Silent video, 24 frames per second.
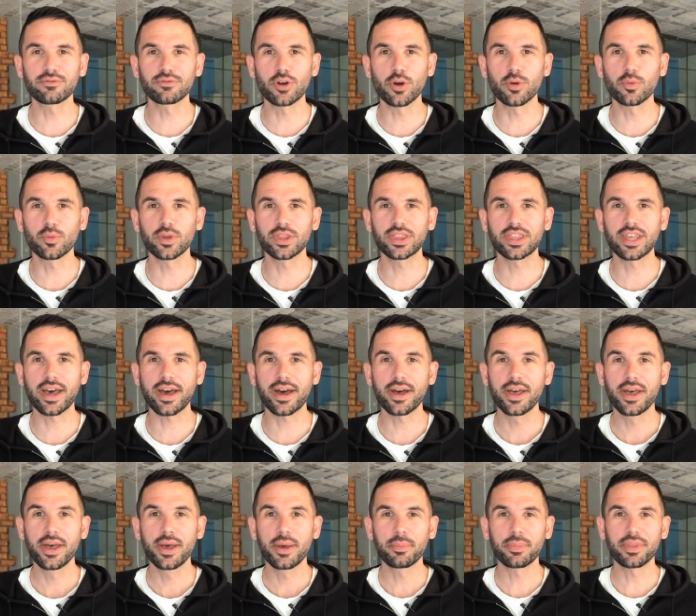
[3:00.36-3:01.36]
wrong with that,
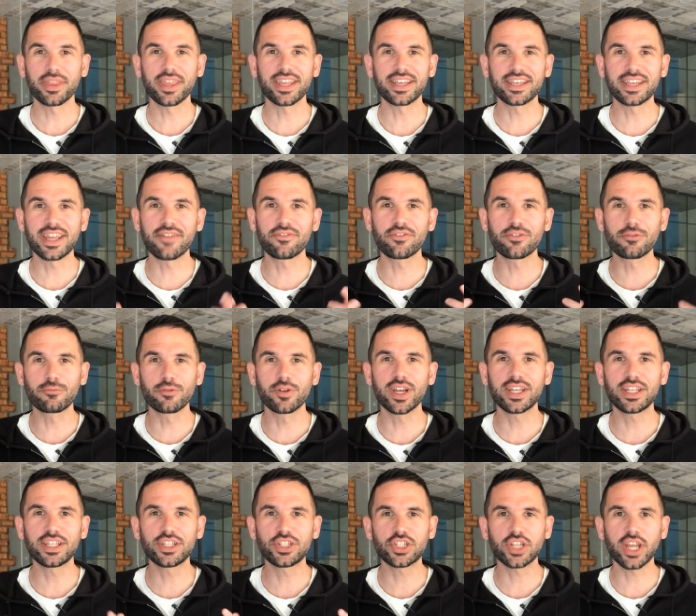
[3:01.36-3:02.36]
but they never
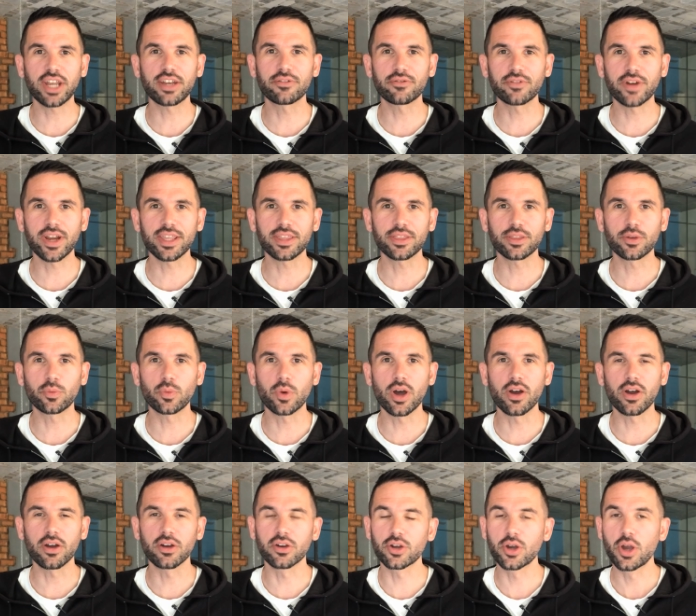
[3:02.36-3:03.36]
really generate the
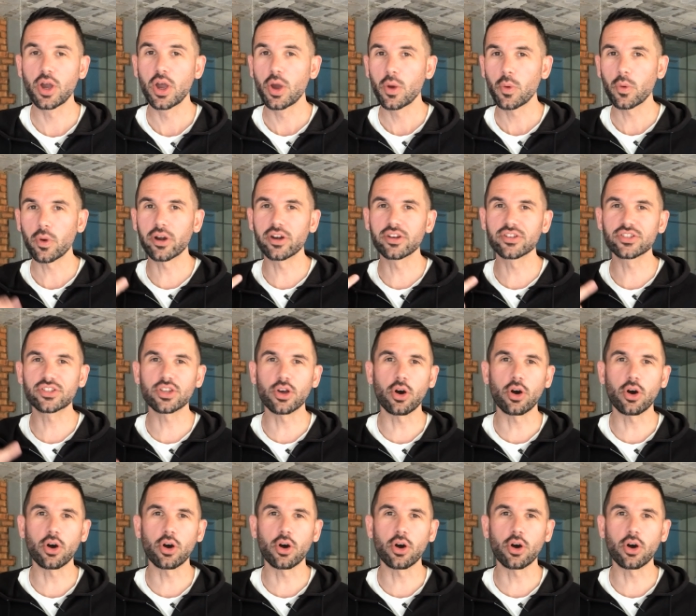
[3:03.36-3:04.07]
work. Whereas the